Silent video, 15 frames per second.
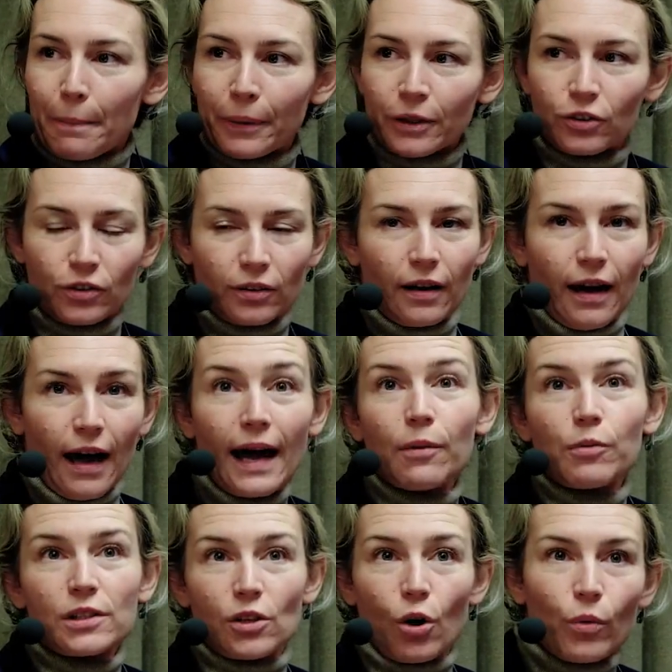But I
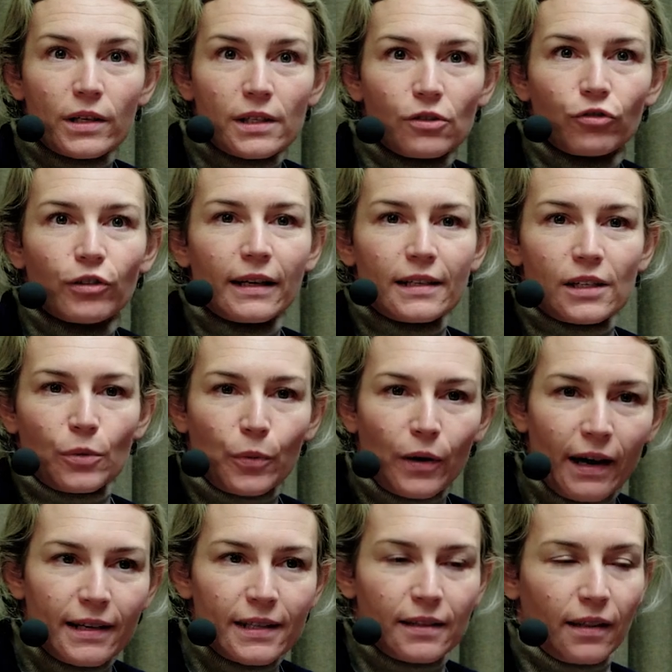was always really
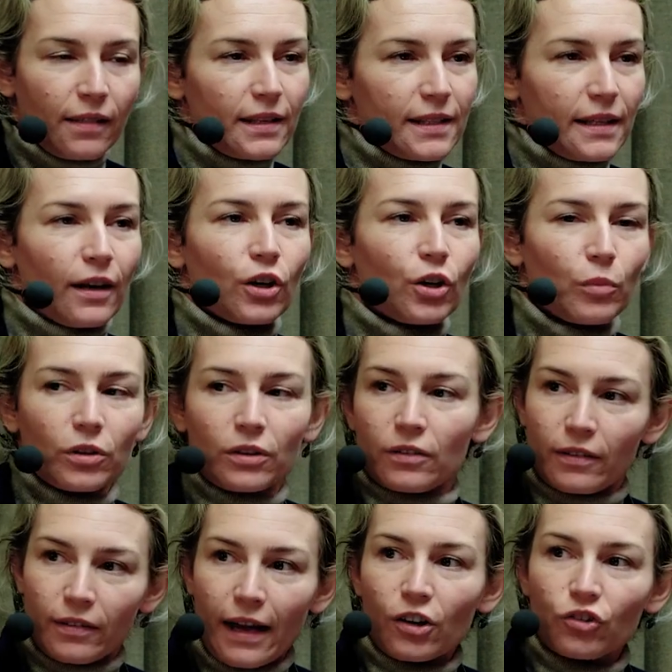surprised that this argument
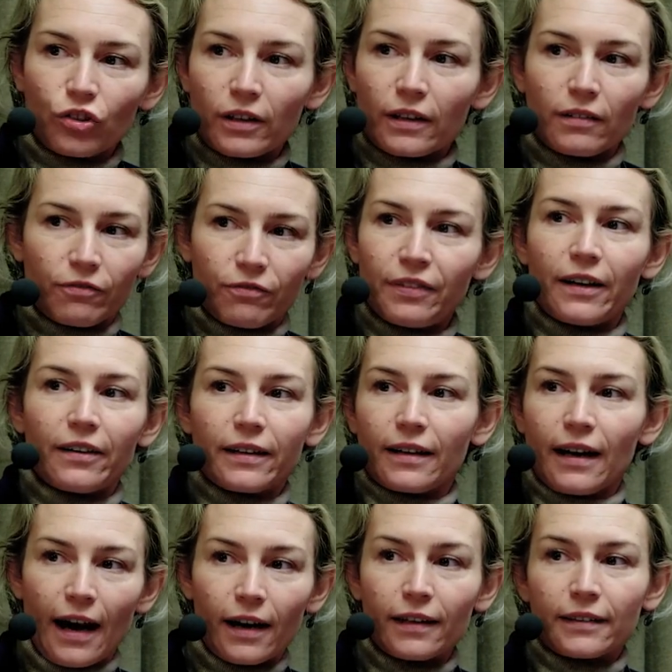actually very
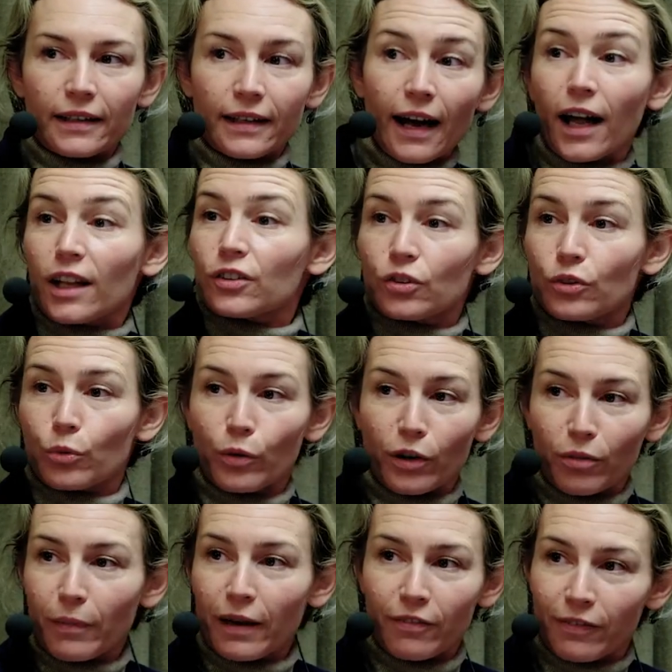hardly cut
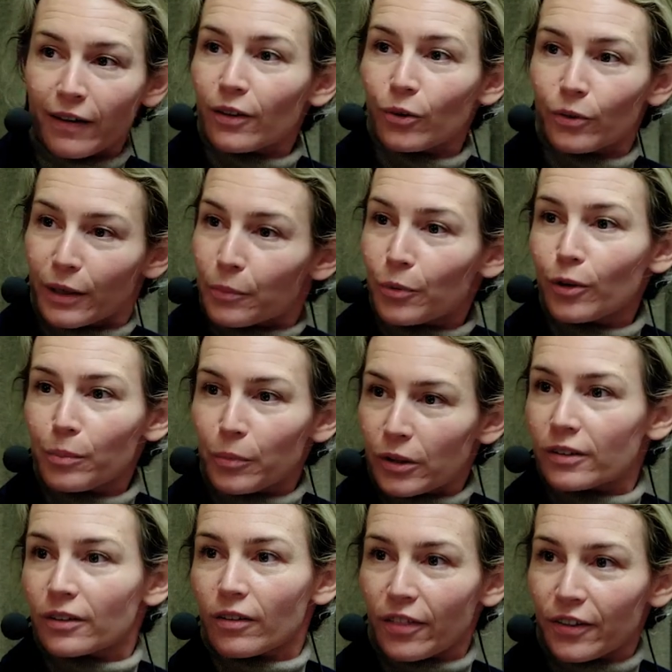with my fellow liberal
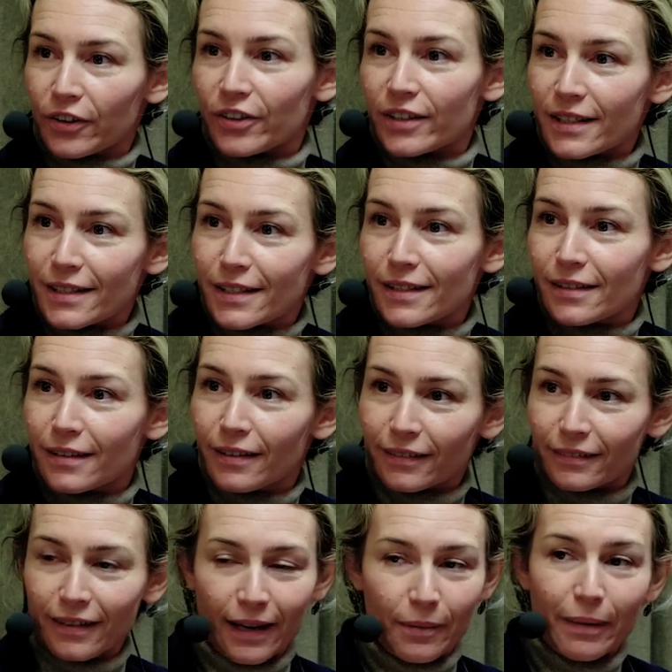political theorists,
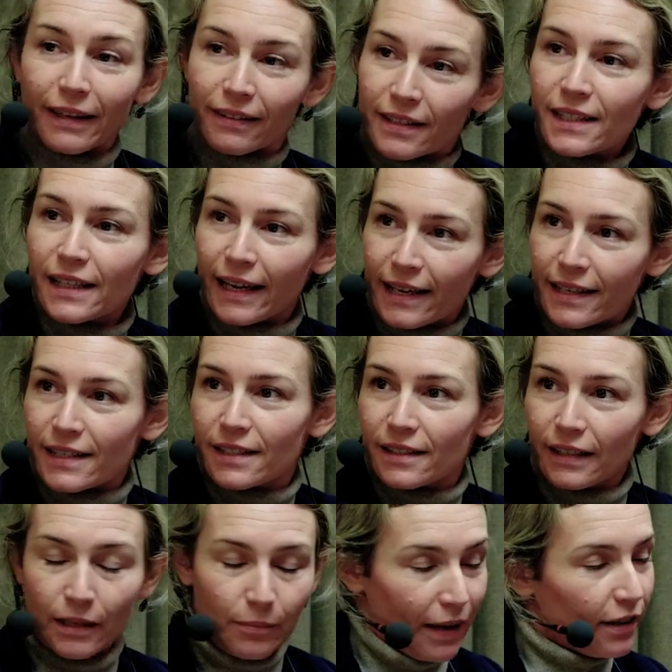that I made this case
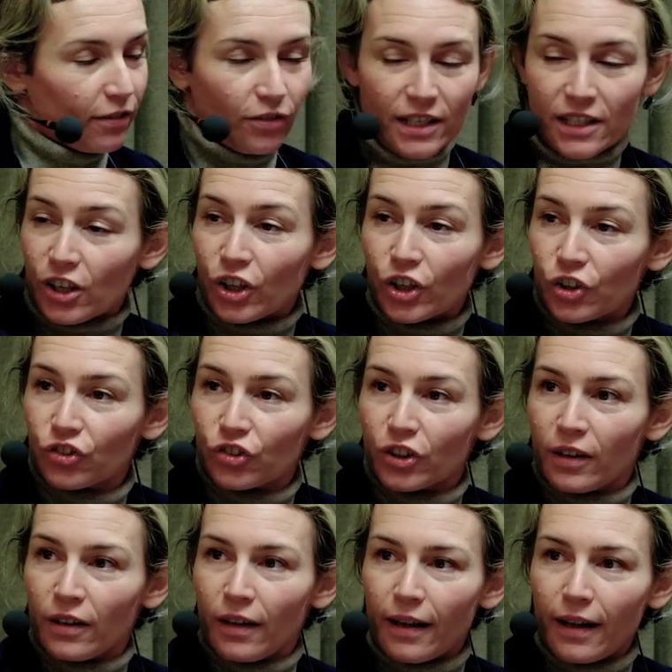in my research.
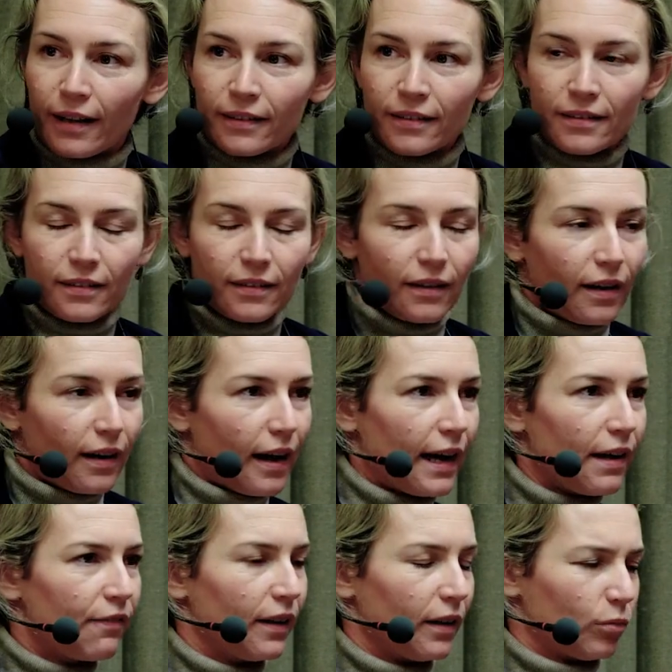And
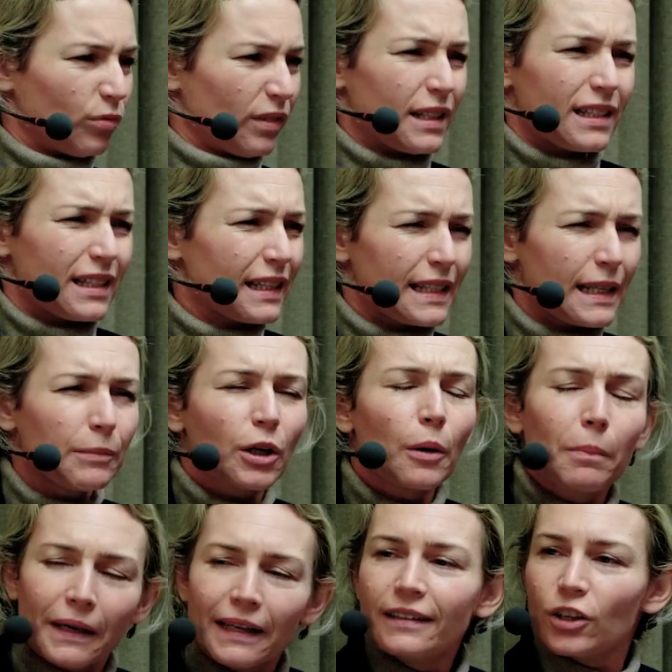I felt this, it seemed
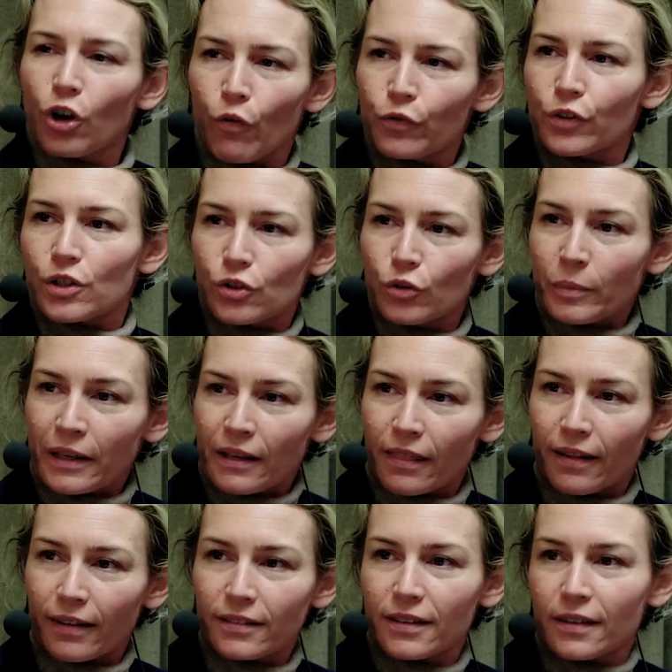completely obvious to me
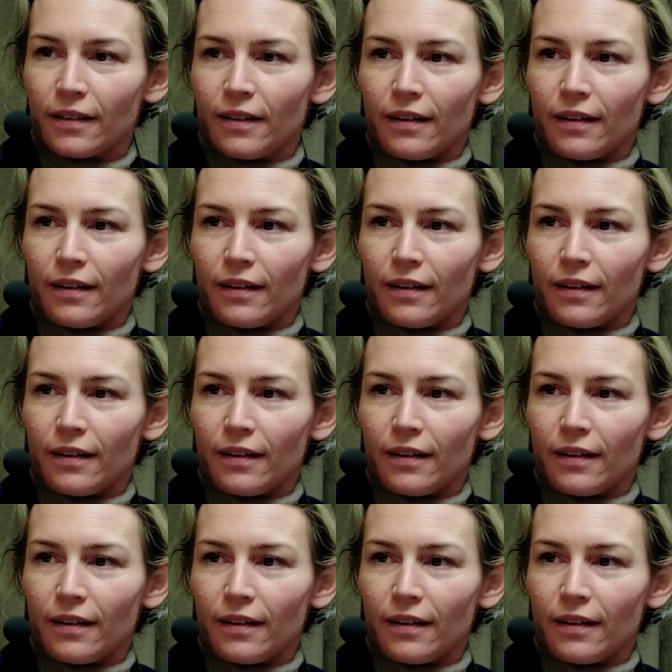that,